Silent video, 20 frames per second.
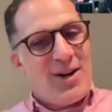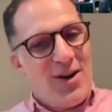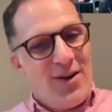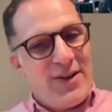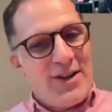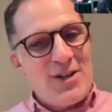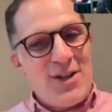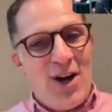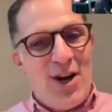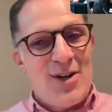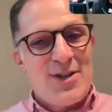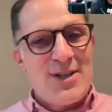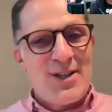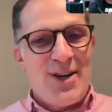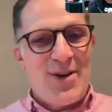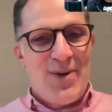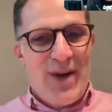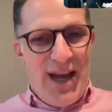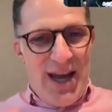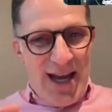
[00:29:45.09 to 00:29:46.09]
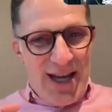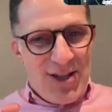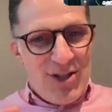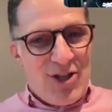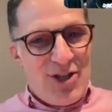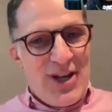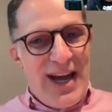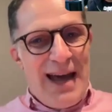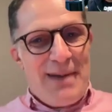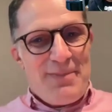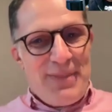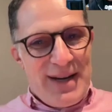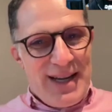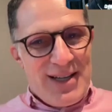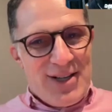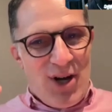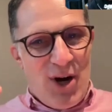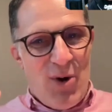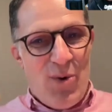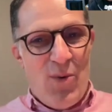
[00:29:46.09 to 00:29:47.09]
No, there's also
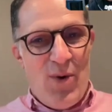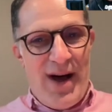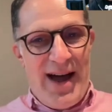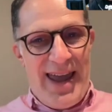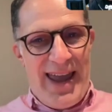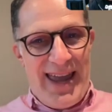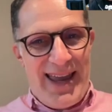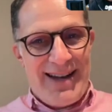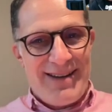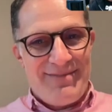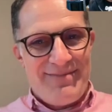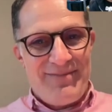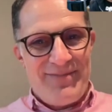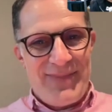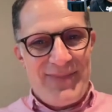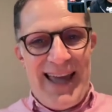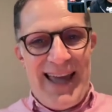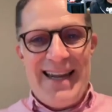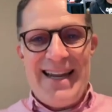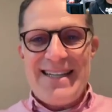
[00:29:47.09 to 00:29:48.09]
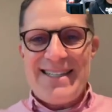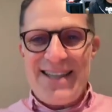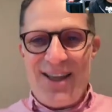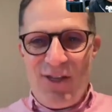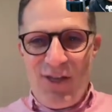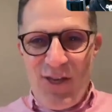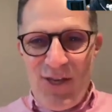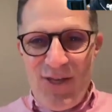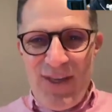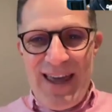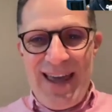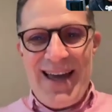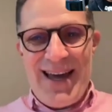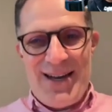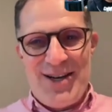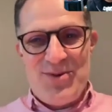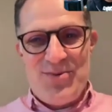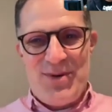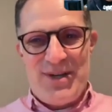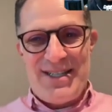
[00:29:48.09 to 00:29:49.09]
Japanese Hawaiian, and it's a thing
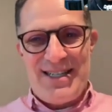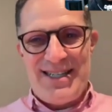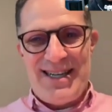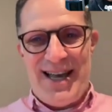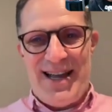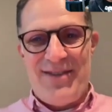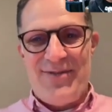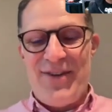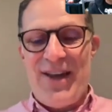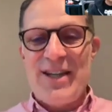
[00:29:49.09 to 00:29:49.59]
unto itself.